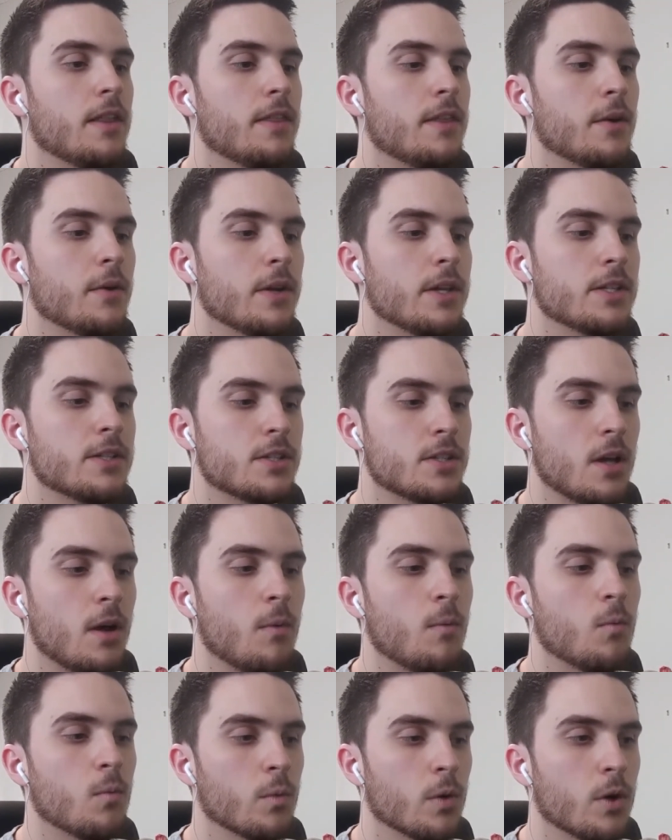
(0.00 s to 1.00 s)
there is
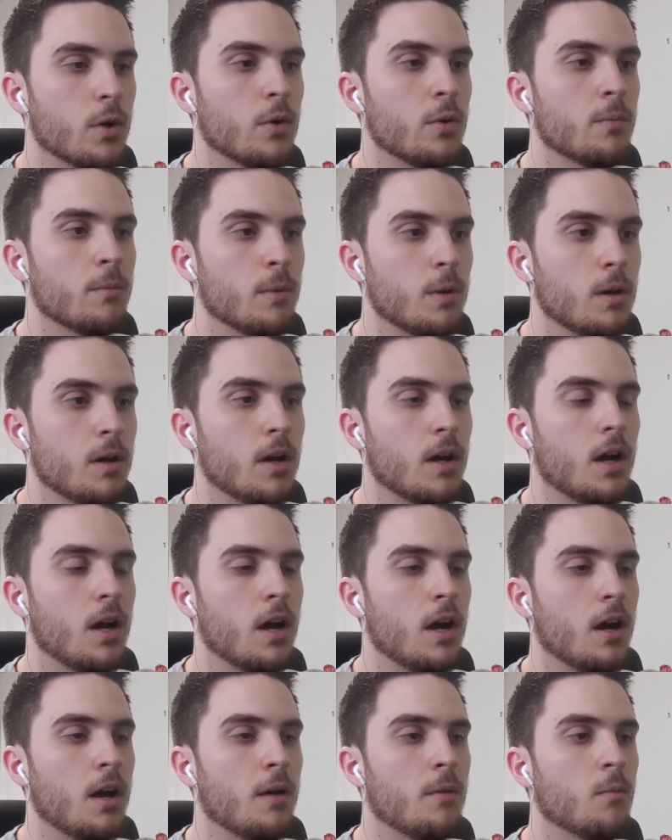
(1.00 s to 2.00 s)
some room
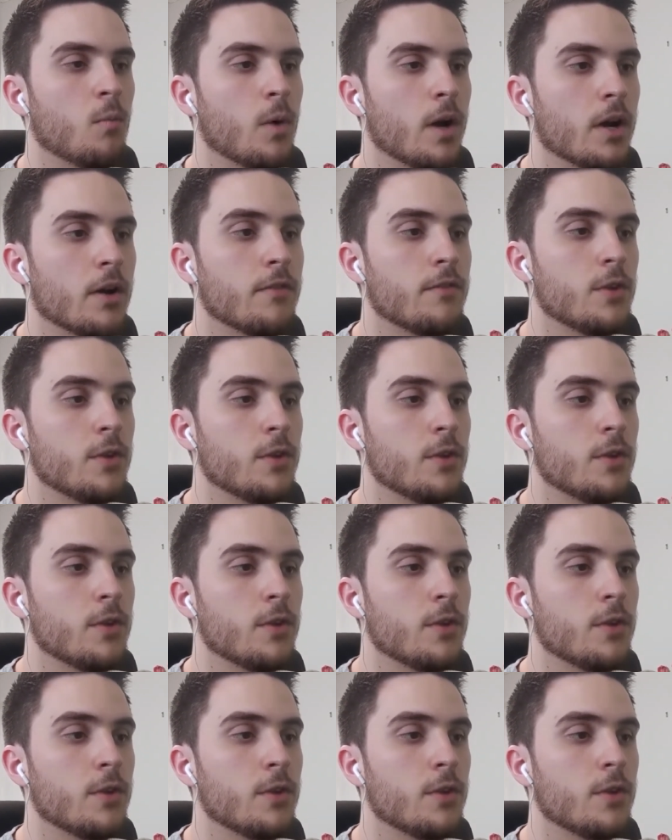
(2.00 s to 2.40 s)
where